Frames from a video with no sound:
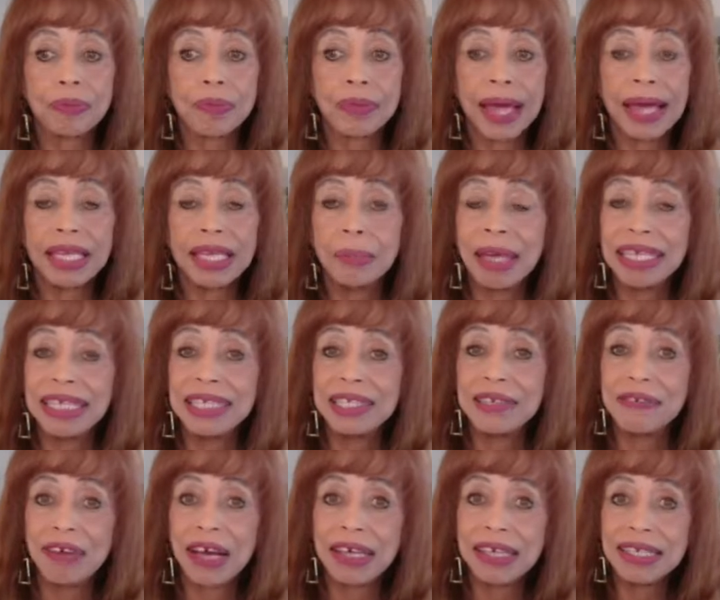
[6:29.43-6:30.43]
animated
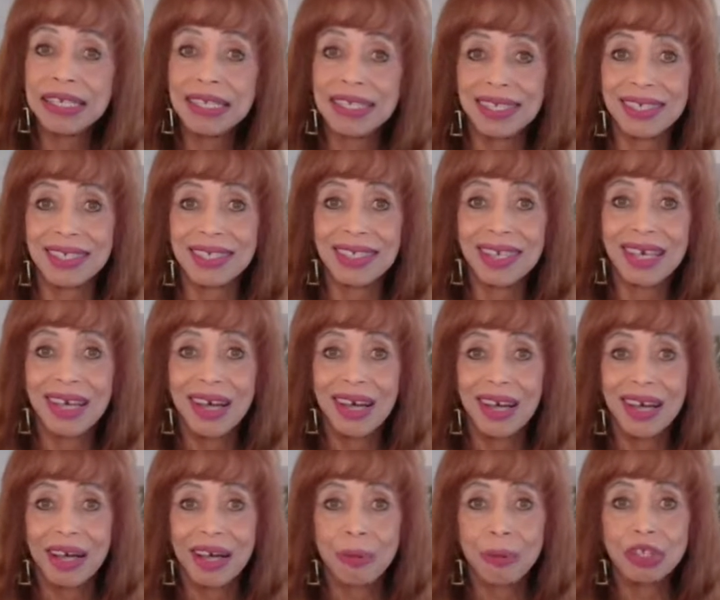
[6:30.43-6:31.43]
devices,
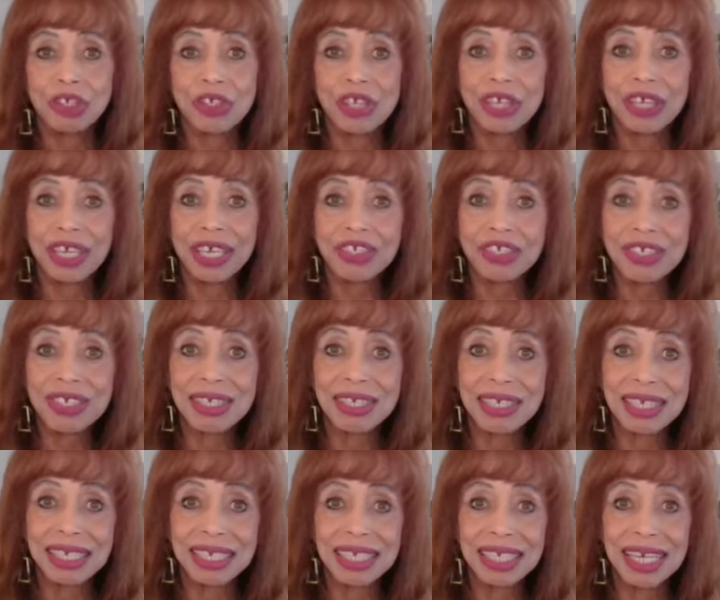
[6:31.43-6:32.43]
which they can just
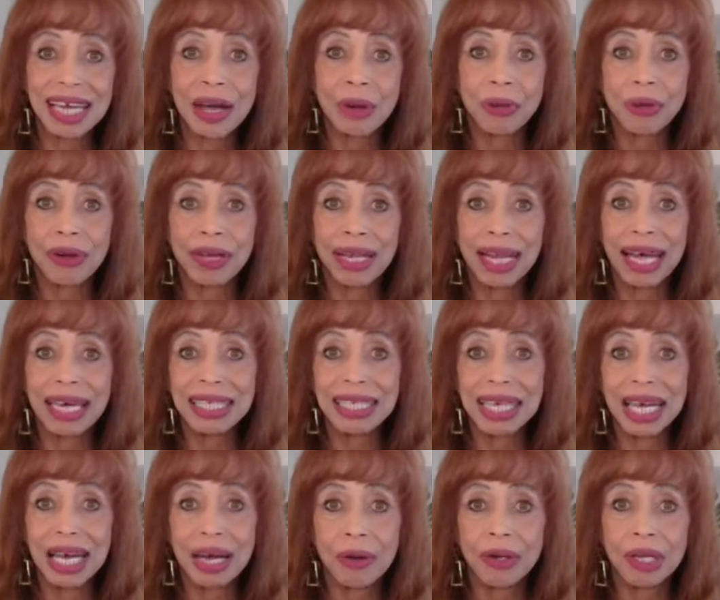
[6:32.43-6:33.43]
sit down or lie
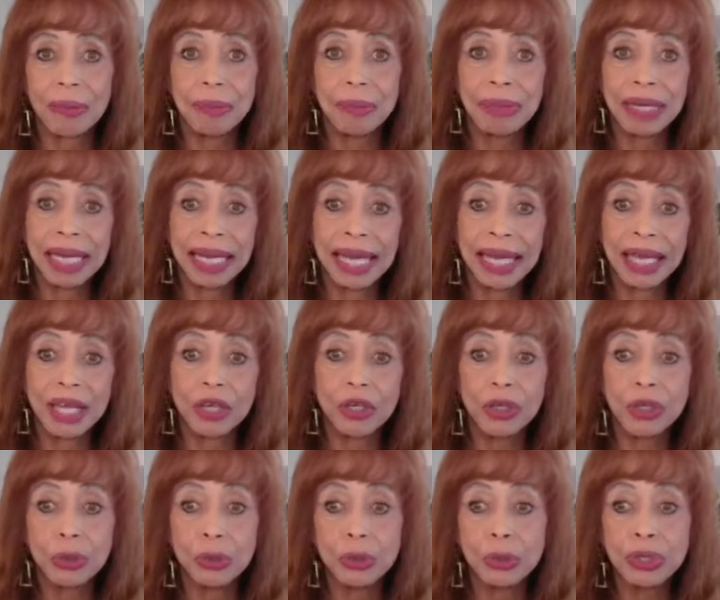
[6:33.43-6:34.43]
down and play and
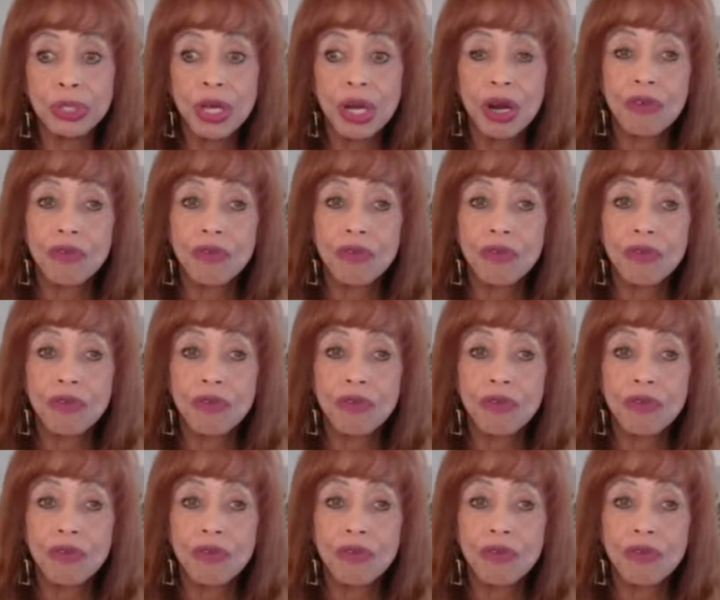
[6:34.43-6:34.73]
use,